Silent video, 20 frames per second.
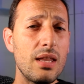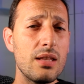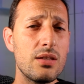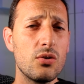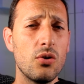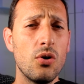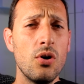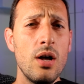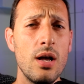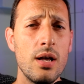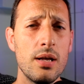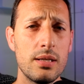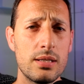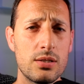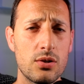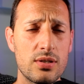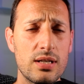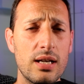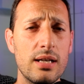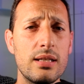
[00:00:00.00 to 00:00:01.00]
So
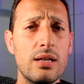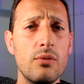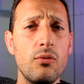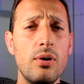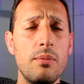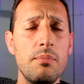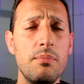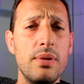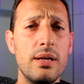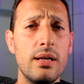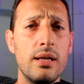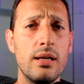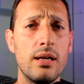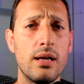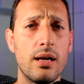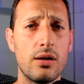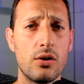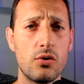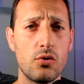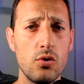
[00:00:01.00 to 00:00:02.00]
society will
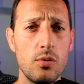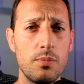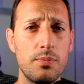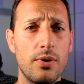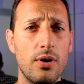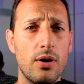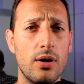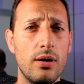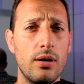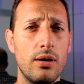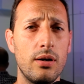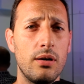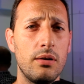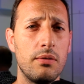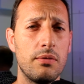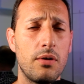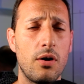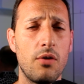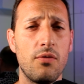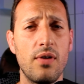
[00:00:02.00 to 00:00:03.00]
be a group
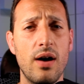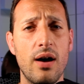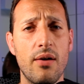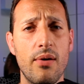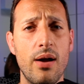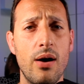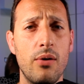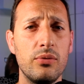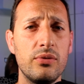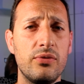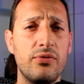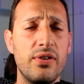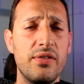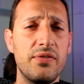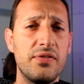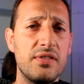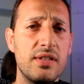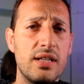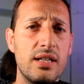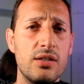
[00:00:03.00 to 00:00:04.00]
of around
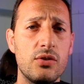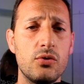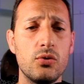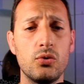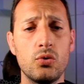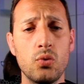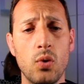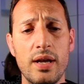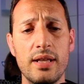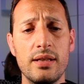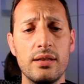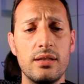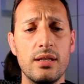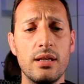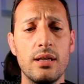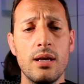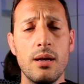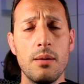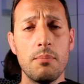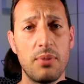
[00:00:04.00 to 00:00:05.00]
15 to
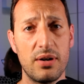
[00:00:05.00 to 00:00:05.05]
20